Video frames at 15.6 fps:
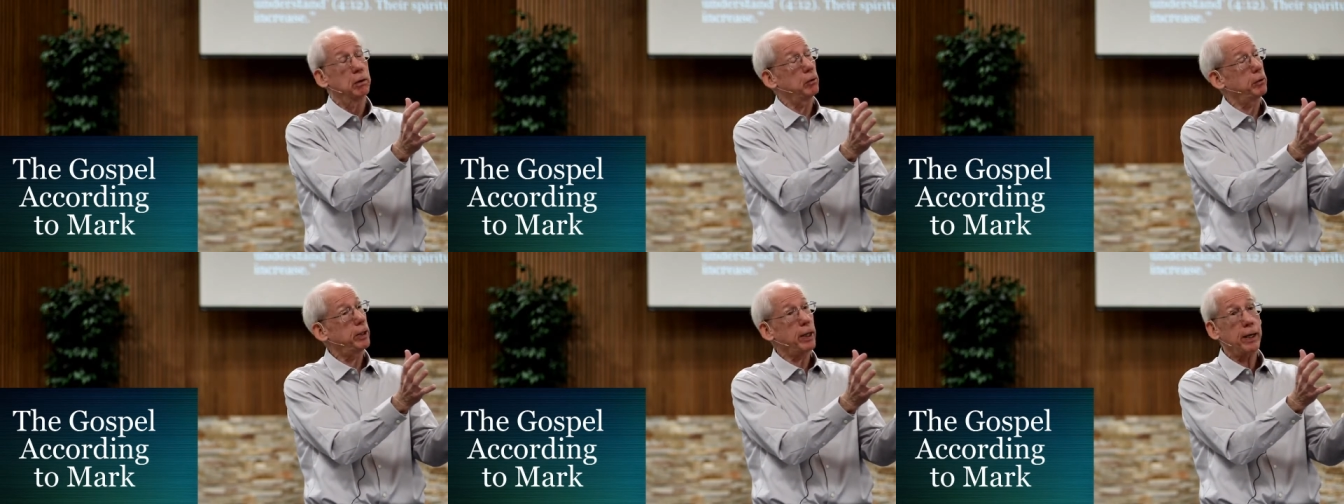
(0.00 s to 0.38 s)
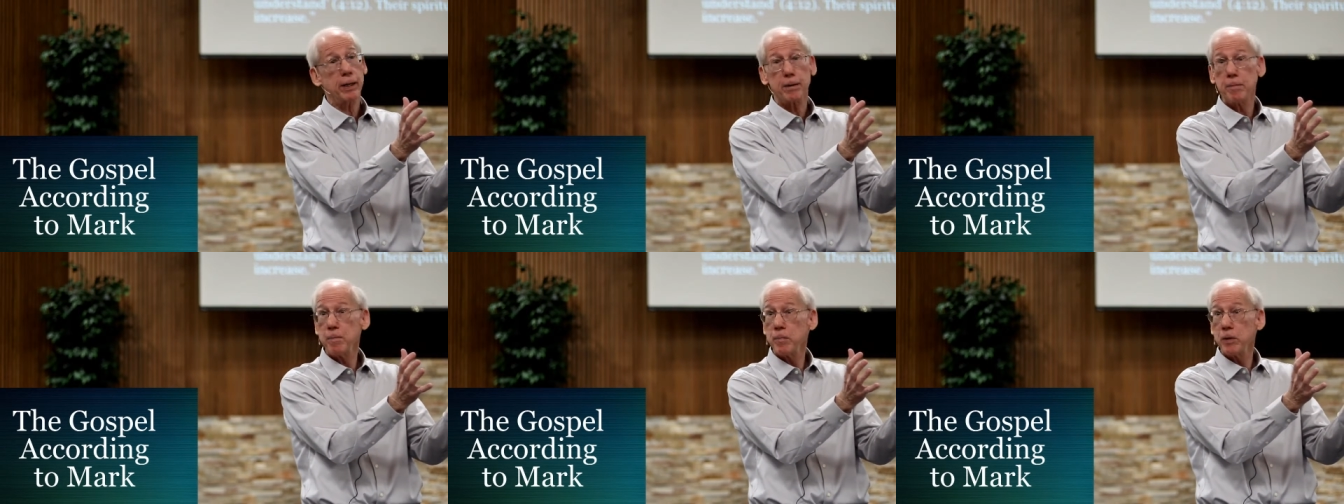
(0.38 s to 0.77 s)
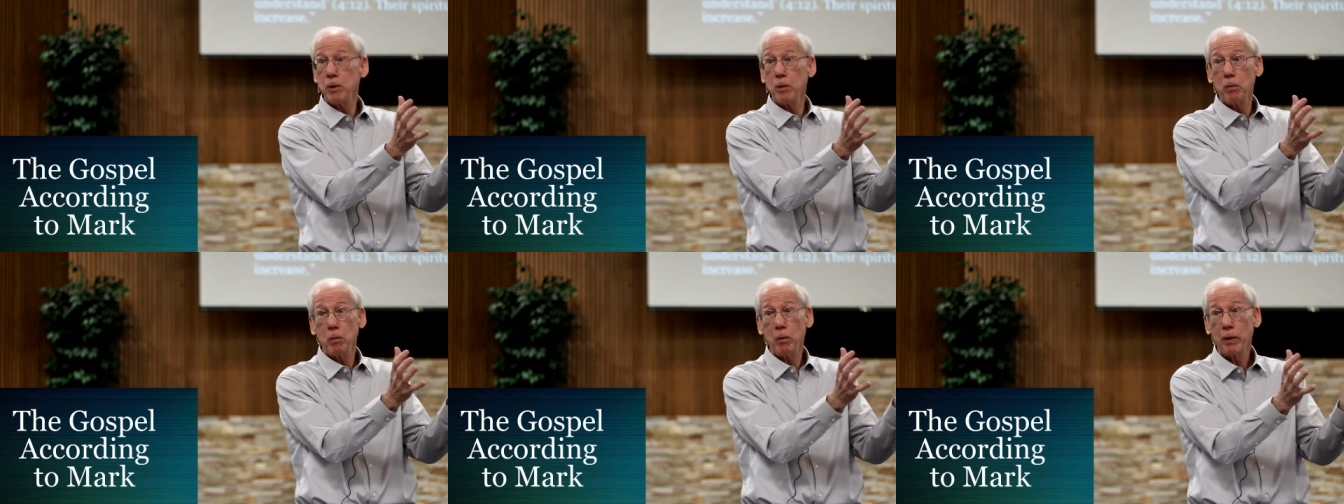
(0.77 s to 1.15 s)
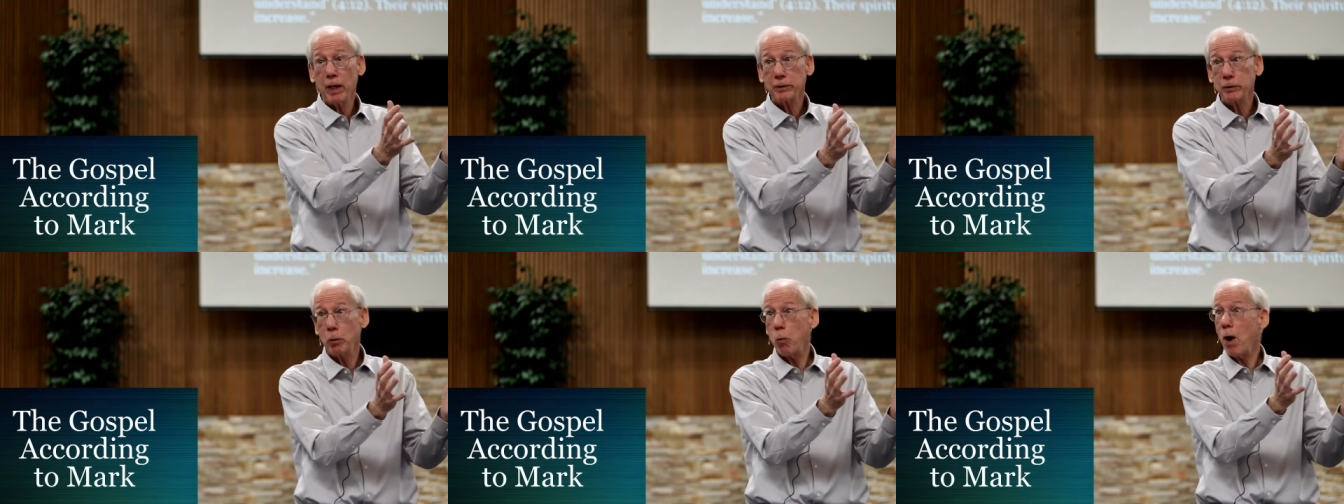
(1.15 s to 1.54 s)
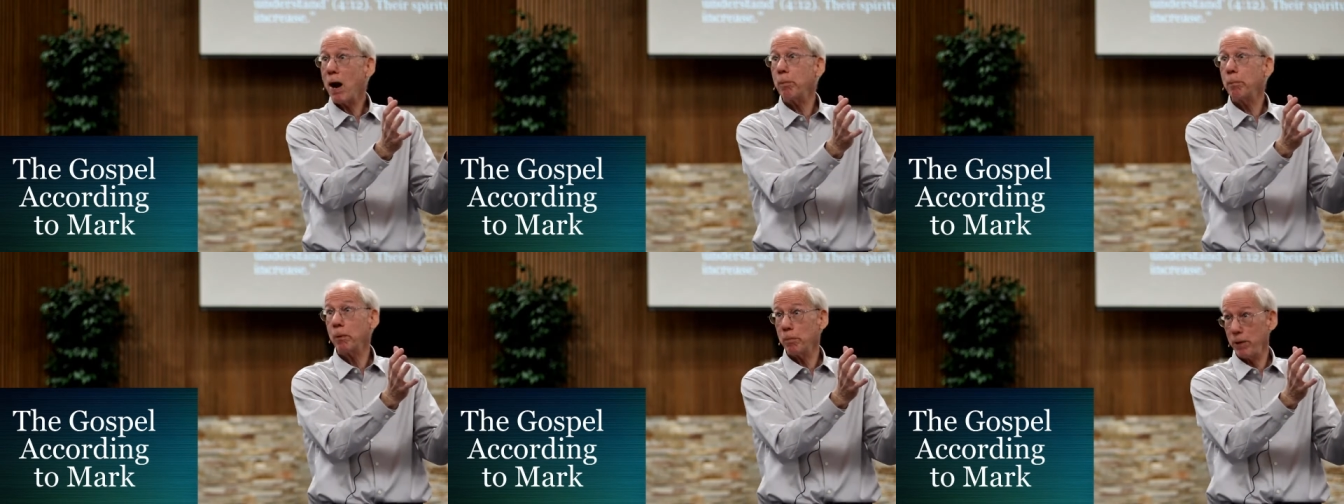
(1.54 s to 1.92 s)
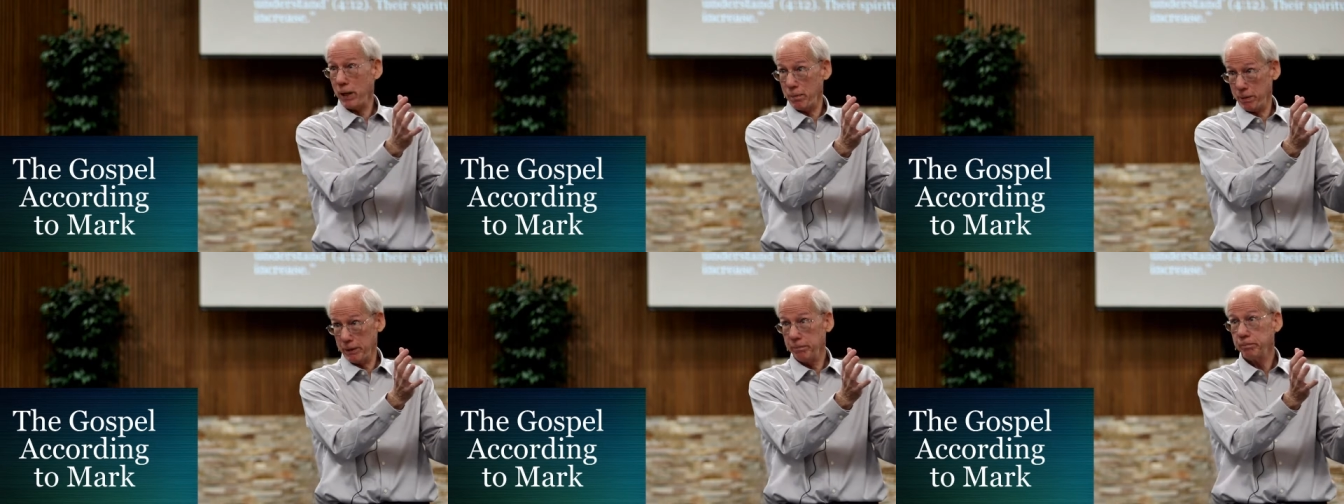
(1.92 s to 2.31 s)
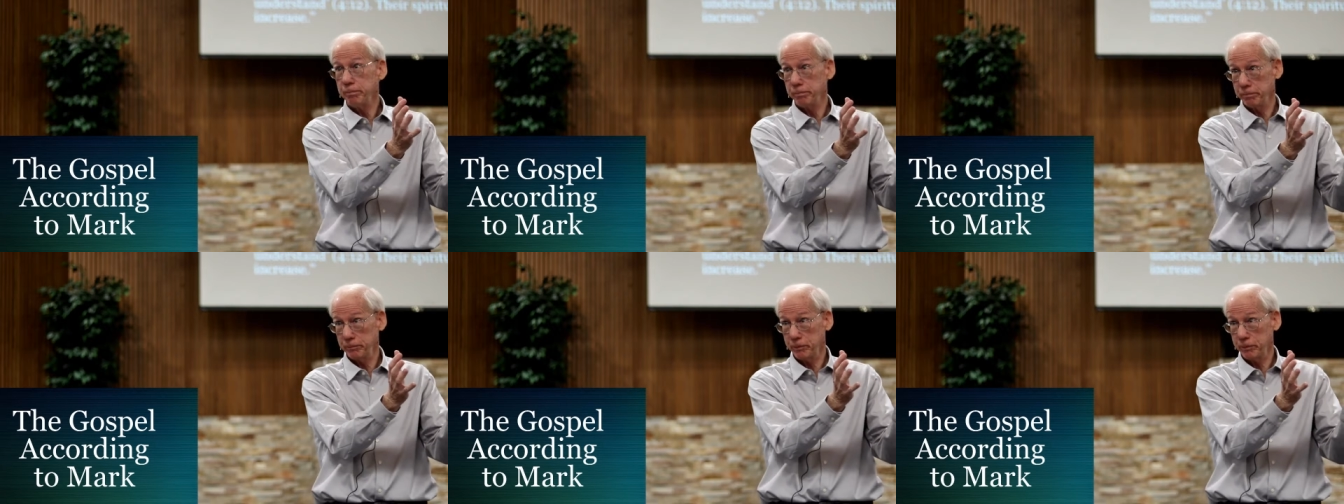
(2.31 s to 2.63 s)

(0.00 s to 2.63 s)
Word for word: okay, well, that's a whopper, baby.